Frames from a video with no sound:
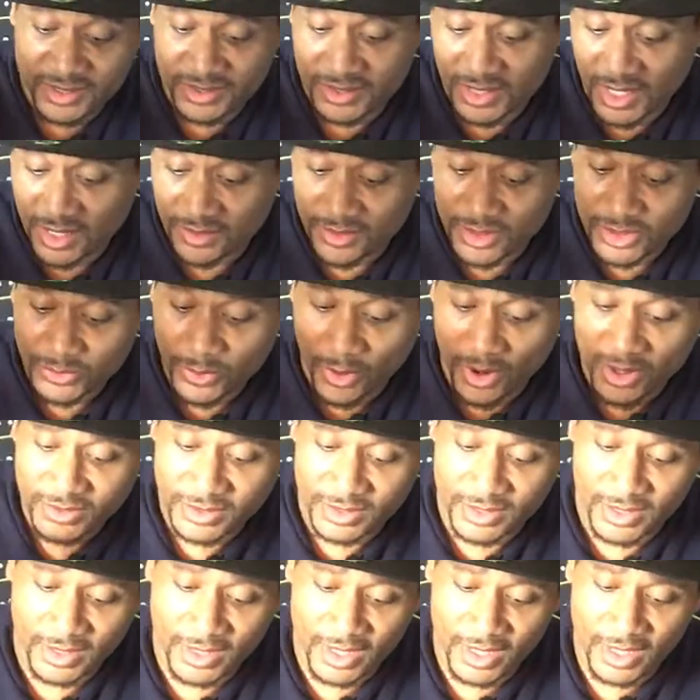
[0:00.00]
seeing this
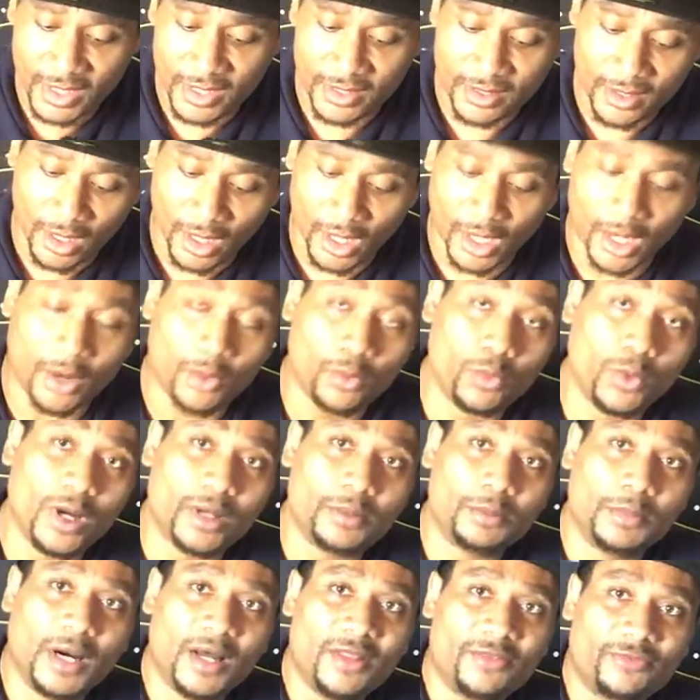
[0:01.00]
person again uh one
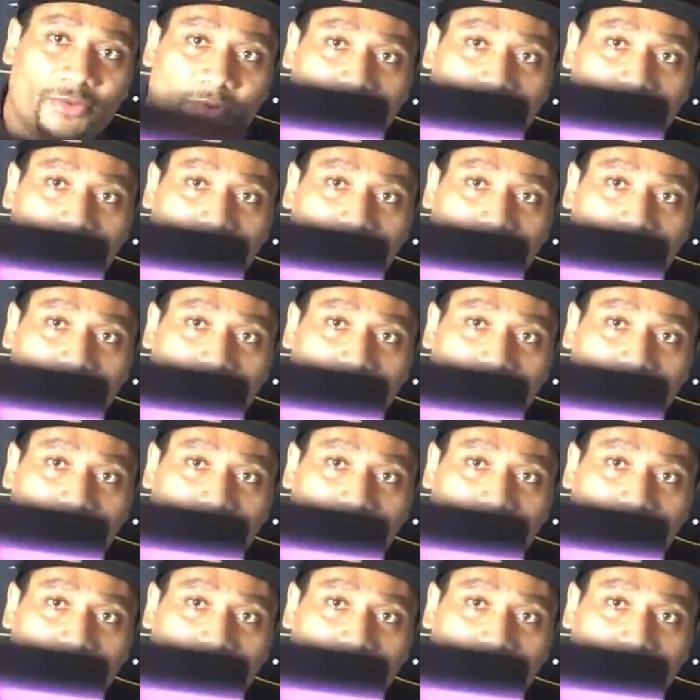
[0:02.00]
month